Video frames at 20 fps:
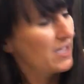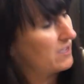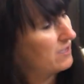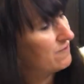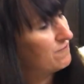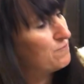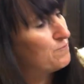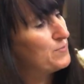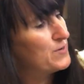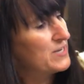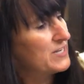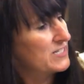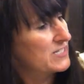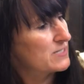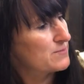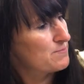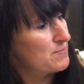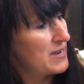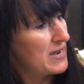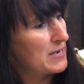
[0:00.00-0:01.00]
If
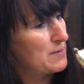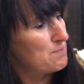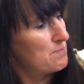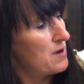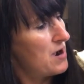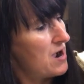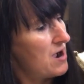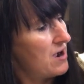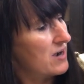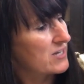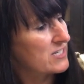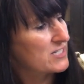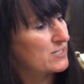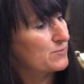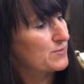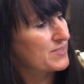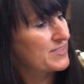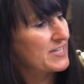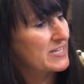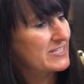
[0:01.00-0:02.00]
birds made marks
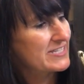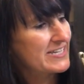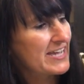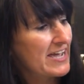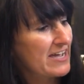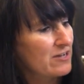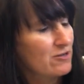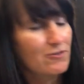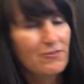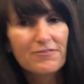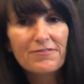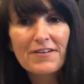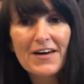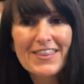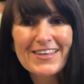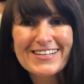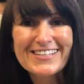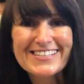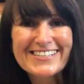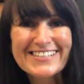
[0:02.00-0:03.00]
with their tail
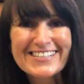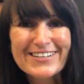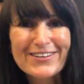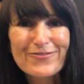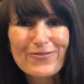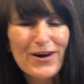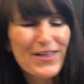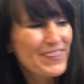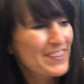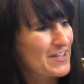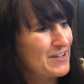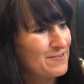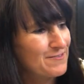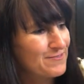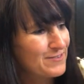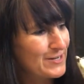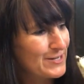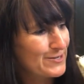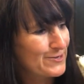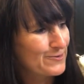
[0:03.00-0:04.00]
feathers when they
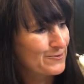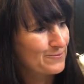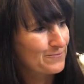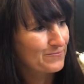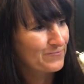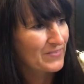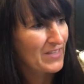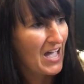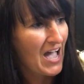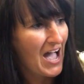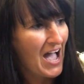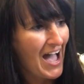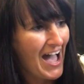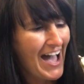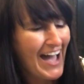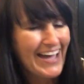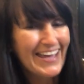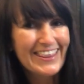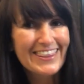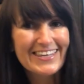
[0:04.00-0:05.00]
flew,
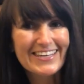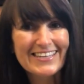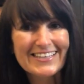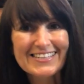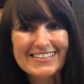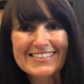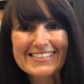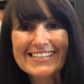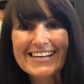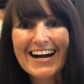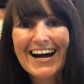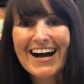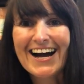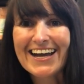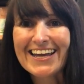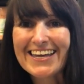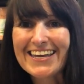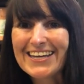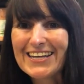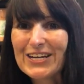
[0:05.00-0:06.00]
I think the
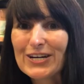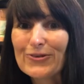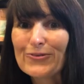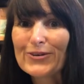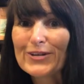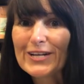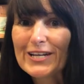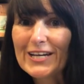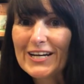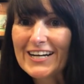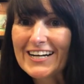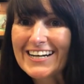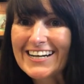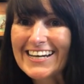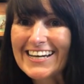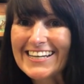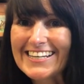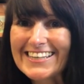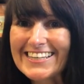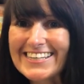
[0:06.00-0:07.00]
sky would look
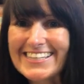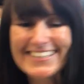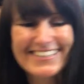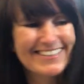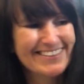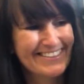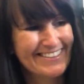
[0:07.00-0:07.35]
like this.